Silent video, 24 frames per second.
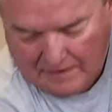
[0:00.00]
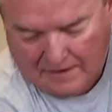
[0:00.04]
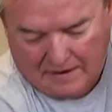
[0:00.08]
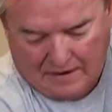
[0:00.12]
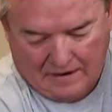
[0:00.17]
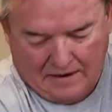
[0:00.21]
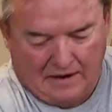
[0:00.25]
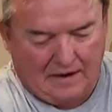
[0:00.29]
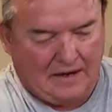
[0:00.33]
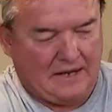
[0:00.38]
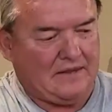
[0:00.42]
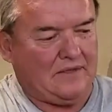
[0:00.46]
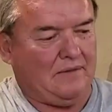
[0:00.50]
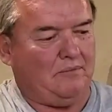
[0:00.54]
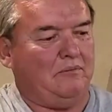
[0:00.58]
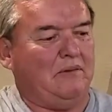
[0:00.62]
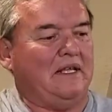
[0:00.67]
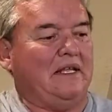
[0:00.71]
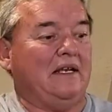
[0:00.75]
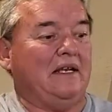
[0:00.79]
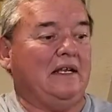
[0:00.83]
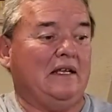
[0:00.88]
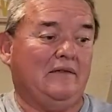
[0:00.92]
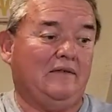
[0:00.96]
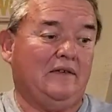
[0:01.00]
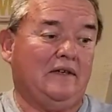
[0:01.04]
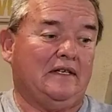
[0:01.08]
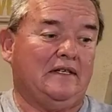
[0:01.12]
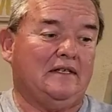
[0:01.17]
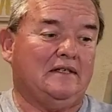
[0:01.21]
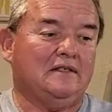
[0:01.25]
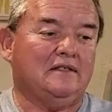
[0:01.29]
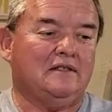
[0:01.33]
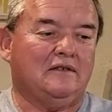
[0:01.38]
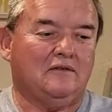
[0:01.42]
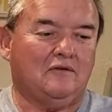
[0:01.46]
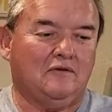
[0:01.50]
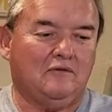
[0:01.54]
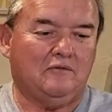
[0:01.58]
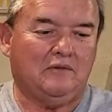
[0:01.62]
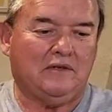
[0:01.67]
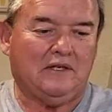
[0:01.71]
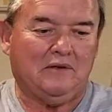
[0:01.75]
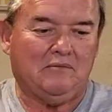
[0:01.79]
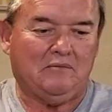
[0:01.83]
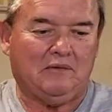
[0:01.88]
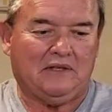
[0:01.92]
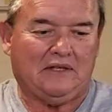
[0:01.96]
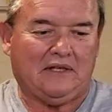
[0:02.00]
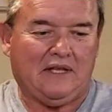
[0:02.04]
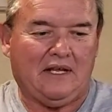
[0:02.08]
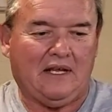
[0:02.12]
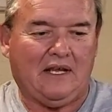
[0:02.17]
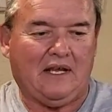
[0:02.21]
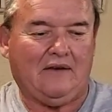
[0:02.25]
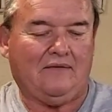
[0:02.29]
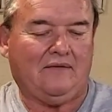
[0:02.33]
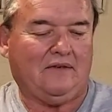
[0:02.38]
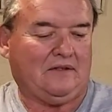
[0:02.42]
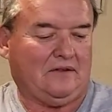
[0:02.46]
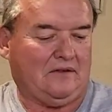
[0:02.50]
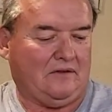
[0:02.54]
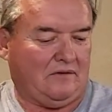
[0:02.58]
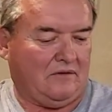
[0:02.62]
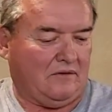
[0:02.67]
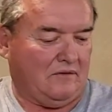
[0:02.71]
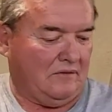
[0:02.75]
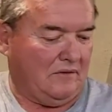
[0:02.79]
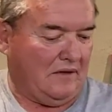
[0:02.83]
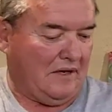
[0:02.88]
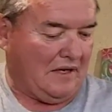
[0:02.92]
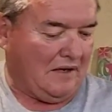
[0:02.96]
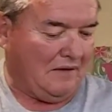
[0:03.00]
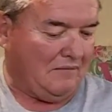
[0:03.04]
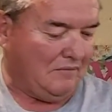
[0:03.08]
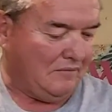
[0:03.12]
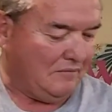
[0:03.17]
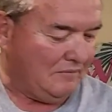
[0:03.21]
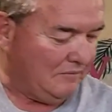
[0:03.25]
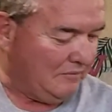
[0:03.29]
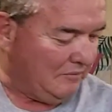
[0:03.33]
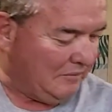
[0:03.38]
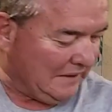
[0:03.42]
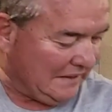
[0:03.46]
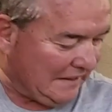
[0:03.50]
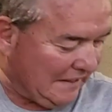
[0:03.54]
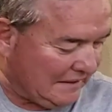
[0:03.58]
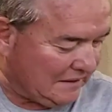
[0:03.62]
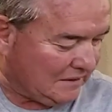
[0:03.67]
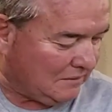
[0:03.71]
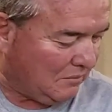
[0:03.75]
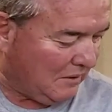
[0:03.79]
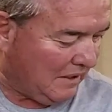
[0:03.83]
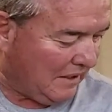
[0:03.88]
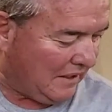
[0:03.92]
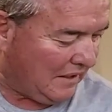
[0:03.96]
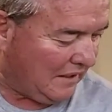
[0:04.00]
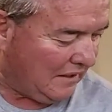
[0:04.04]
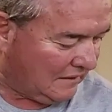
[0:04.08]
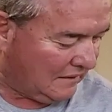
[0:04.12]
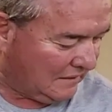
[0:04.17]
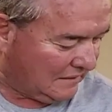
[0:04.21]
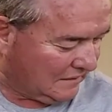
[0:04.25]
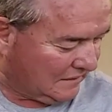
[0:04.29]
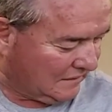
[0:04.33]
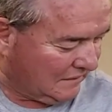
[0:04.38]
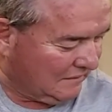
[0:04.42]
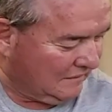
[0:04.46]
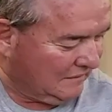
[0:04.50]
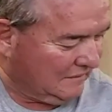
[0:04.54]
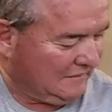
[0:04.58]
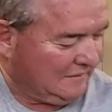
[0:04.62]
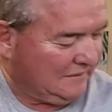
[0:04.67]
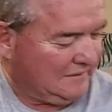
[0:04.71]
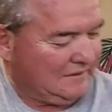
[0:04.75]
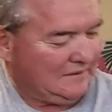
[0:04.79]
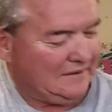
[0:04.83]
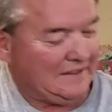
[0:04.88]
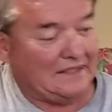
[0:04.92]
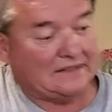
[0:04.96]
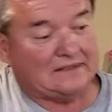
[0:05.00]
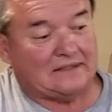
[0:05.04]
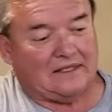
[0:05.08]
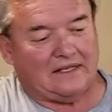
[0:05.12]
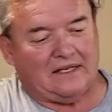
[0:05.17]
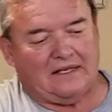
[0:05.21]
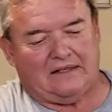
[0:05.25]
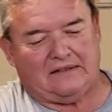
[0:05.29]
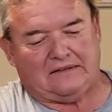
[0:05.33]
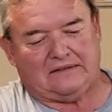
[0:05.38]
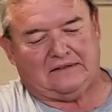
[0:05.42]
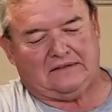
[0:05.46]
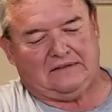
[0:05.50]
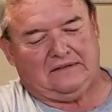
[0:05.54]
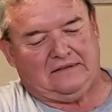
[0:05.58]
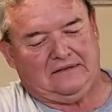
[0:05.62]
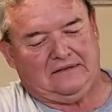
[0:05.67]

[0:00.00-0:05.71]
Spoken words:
I believe it is lumbre, but they gave it their own name. But that's my guess. That's a guess.